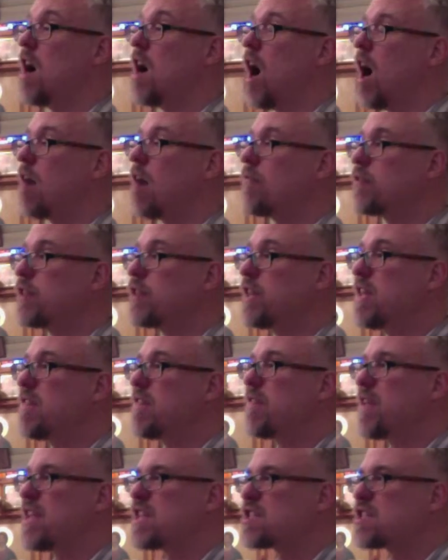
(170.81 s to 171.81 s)
of
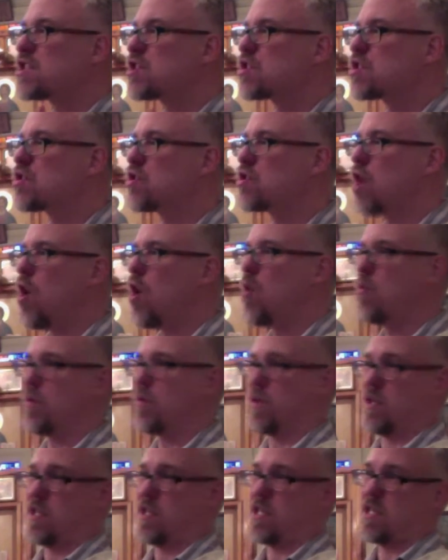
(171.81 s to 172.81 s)
living
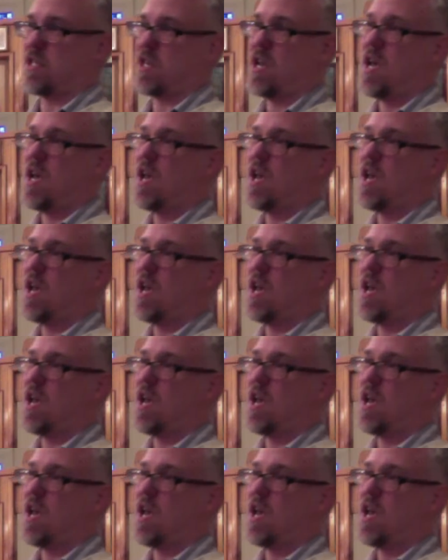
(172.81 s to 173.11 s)
stones